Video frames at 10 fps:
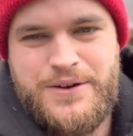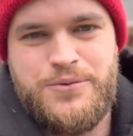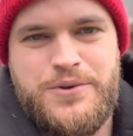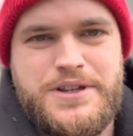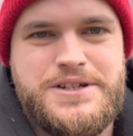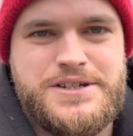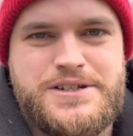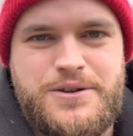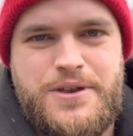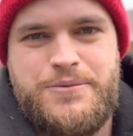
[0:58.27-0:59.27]
really just
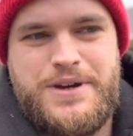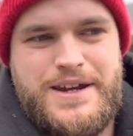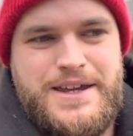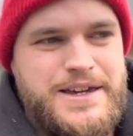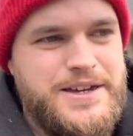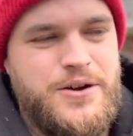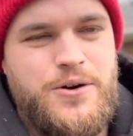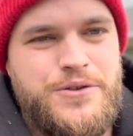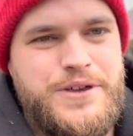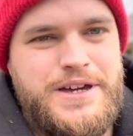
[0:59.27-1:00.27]
so that we can hit
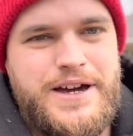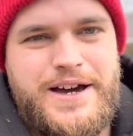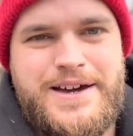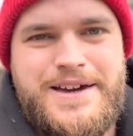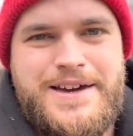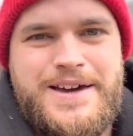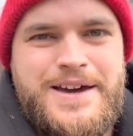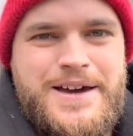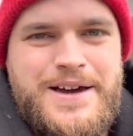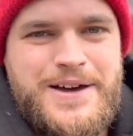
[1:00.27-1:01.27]
all the
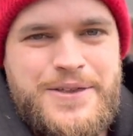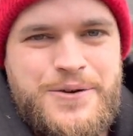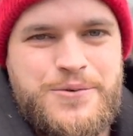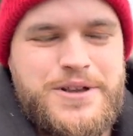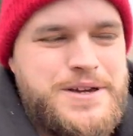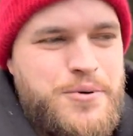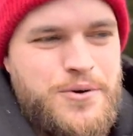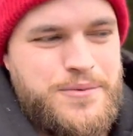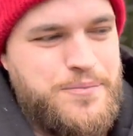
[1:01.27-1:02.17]
really important